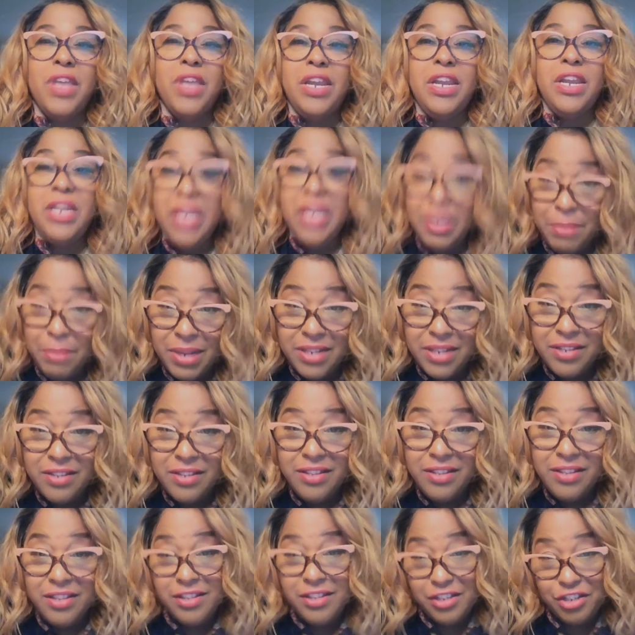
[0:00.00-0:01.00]
limit
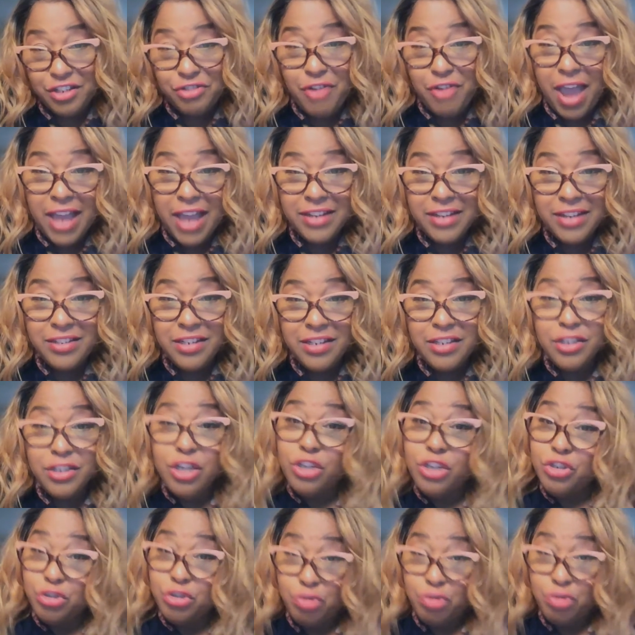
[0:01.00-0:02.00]
the distractions,
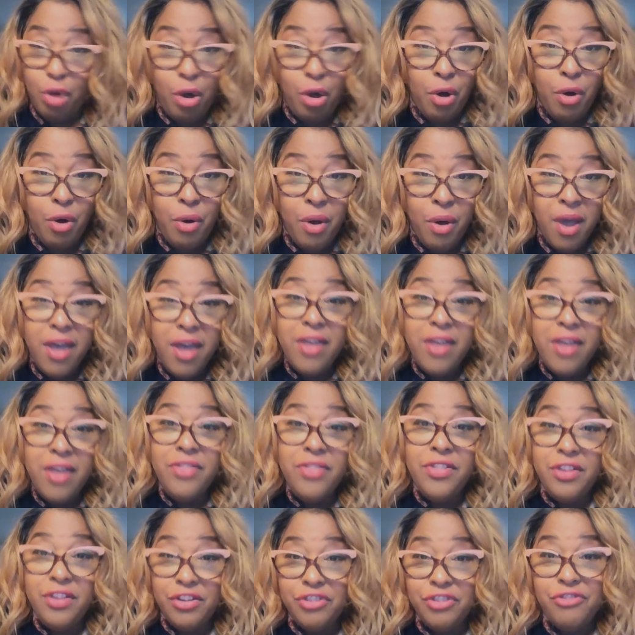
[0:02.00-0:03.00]
control the
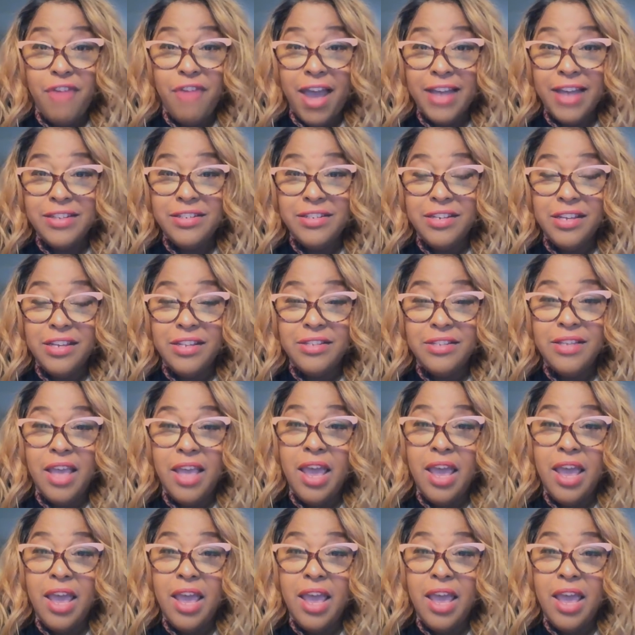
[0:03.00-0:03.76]
distractions,